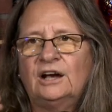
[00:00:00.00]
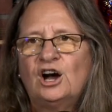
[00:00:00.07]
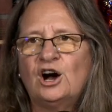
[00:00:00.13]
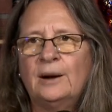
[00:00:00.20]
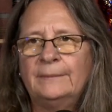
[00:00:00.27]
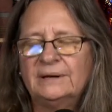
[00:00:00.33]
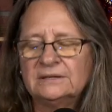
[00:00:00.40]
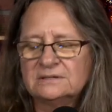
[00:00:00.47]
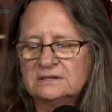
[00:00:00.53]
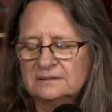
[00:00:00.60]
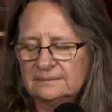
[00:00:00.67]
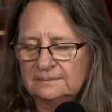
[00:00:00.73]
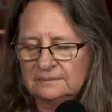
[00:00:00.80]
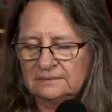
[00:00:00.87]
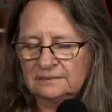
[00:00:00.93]
comments
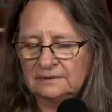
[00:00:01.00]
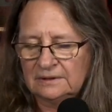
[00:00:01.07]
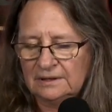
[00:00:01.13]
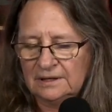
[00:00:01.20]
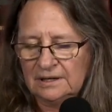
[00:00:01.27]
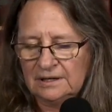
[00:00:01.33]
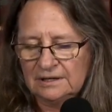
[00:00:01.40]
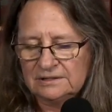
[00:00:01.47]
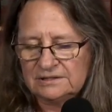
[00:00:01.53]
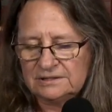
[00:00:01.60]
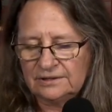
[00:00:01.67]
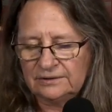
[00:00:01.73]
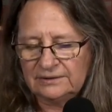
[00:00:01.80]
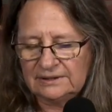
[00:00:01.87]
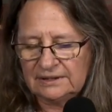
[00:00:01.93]

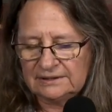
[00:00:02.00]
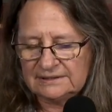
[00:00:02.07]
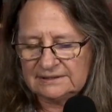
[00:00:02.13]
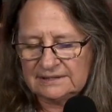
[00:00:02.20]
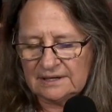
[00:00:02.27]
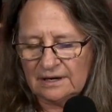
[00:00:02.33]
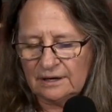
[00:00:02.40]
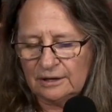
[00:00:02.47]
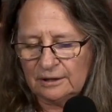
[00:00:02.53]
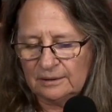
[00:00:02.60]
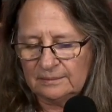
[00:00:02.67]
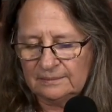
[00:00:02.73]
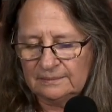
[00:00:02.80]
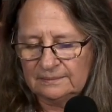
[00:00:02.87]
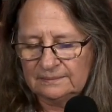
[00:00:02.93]
so that
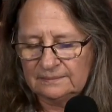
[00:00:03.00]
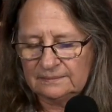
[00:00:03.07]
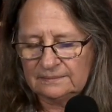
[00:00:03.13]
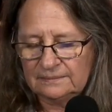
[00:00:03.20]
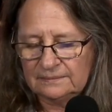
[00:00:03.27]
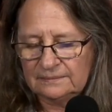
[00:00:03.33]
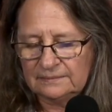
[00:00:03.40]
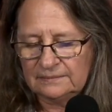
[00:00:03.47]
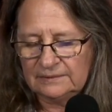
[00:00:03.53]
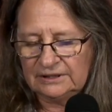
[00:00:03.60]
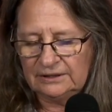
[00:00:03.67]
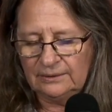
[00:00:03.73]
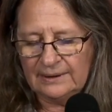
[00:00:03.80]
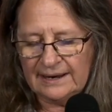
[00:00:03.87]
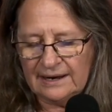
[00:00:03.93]

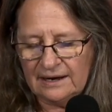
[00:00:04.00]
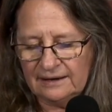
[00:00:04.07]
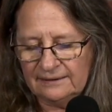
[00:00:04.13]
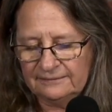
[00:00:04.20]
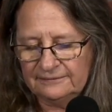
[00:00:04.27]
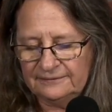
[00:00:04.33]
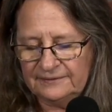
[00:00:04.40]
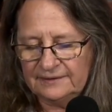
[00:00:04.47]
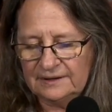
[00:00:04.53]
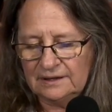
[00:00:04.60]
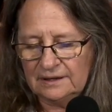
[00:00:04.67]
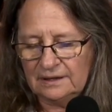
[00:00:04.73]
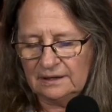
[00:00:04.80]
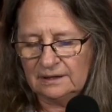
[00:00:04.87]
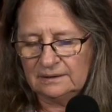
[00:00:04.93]
you have
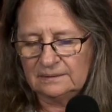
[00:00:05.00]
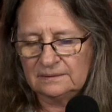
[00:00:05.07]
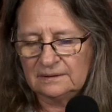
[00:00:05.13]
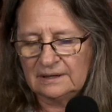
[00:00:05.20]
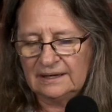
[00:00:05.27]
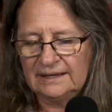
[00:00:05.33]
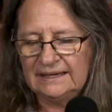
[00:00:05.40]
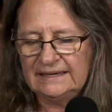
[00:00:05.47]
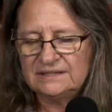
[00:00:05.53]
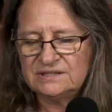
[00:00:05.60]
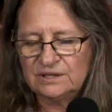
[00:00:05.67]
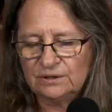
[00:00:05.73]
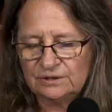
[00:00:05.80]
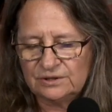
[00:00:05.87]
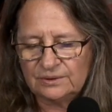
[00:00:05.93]

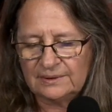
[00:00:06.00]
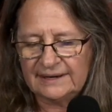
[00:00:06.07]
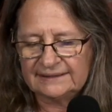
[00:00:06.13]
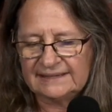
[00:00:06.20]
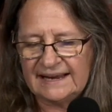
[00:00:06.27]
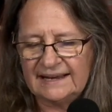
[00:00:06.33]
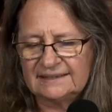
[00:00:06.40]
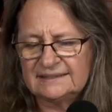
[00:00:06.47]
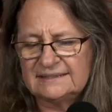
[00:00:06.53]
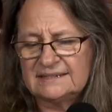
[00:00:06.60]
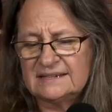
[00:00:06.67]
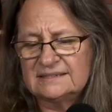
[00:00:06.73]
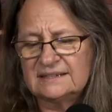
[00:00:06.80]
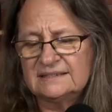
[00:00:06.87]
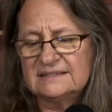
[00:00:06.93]
easier direct
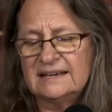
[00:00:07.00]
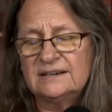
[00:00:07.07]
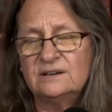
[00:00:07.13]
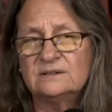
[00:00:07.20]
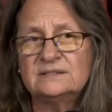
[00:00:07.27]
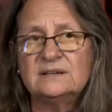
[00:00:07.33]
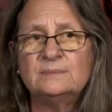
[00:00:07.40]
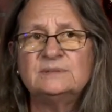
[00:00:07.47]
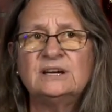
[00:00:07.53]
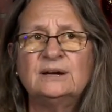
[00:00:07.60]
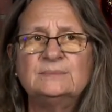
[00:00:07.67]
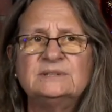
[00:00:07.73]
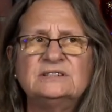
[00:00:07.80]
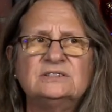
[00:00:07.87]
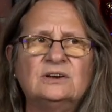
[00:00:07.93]
access. Because I know
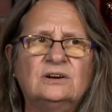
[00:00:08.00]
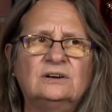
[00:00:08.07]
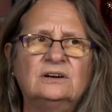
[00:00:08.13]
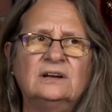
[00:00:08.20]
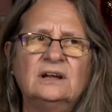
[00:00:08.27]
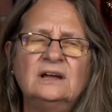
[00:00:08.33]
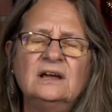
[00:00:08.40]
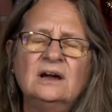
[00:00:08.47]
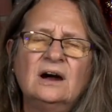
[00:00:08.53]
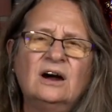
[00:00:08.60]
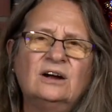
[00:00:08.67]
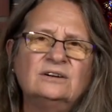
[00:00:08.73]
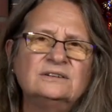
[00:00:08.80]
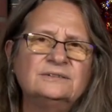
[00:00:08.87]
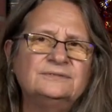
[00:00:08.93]
sometimes it's hard
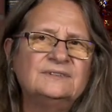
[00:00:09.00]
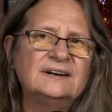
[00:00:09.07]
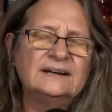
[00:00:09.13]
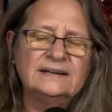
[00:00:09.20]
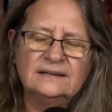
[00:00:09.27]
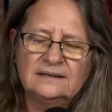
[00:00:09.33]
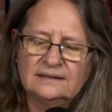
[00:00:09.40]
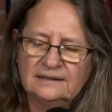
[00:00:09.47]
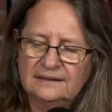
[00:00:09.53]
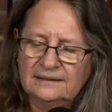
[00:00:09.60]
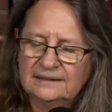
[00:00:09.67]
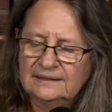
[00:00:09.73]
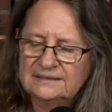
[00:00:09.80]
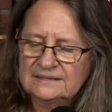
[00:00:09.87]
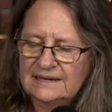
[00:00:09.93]
to find
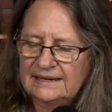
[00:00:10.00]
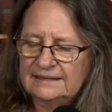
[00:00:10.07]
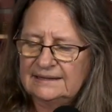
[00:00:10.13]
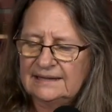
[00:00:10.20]
things like